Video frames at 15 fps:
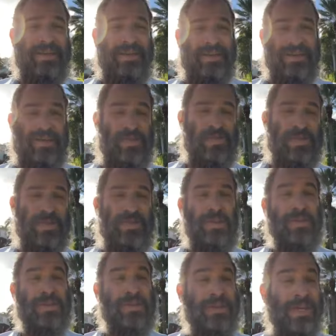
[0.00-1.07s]
in Israel
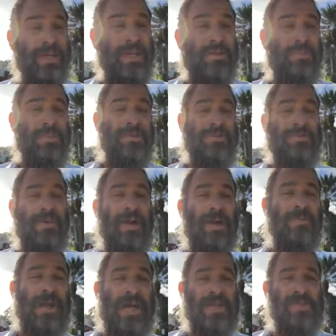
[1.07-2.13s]
called the
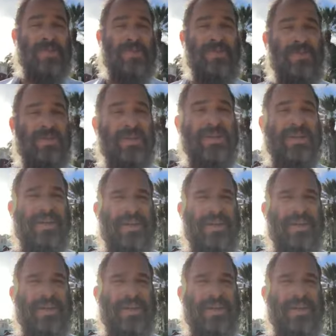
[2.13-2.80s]
Himmelfarb High School.